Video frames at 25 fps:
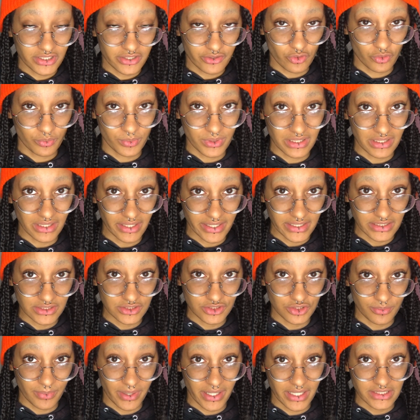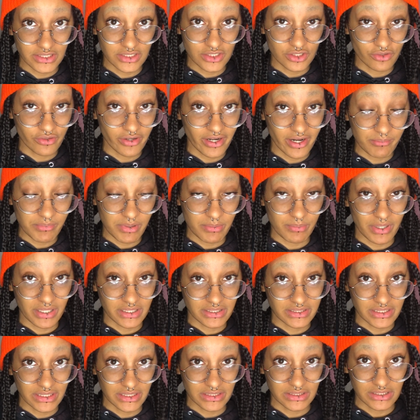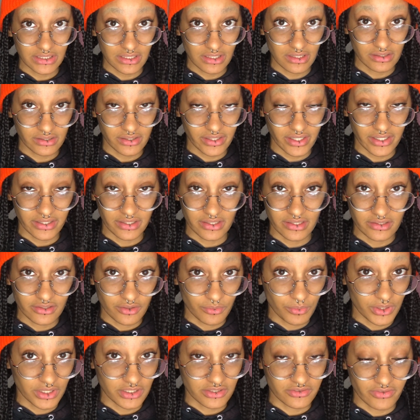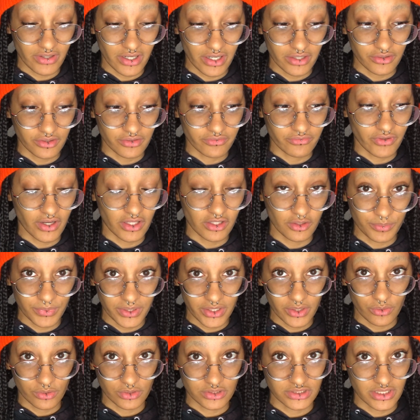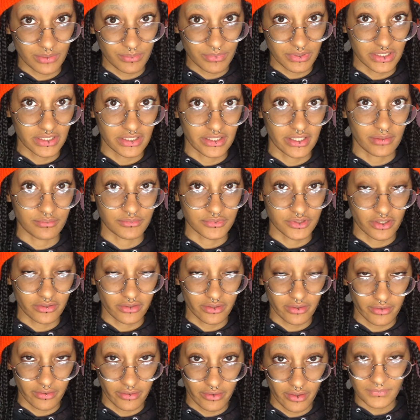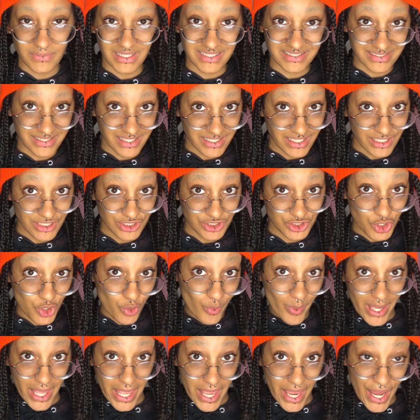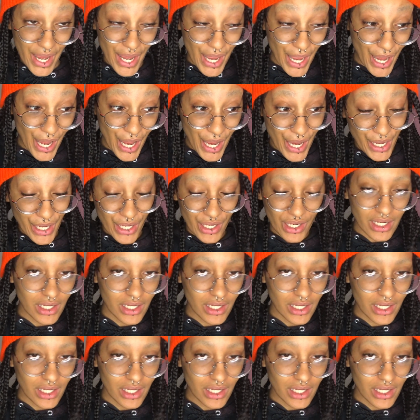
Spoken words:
There will be links to my Instagram and my TikTok, and either one is fine. You can follow me or send me DMs on there. Let's get into it.